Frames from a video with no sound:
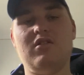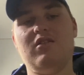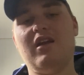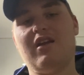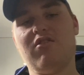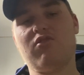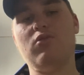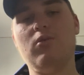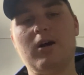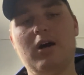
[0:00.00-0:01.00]
He can
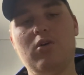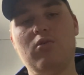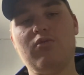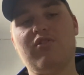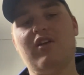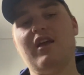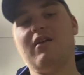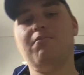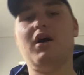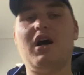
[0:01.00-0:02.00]
score goals. He
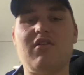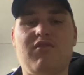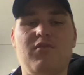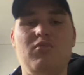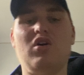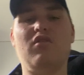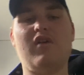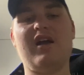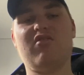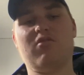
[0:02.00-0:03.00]
can pass from long
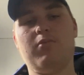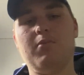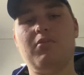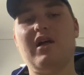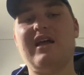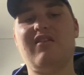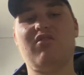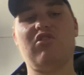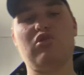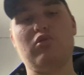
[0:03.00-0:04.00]
range to put
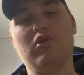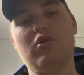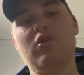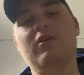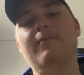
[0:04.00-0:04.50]
players through.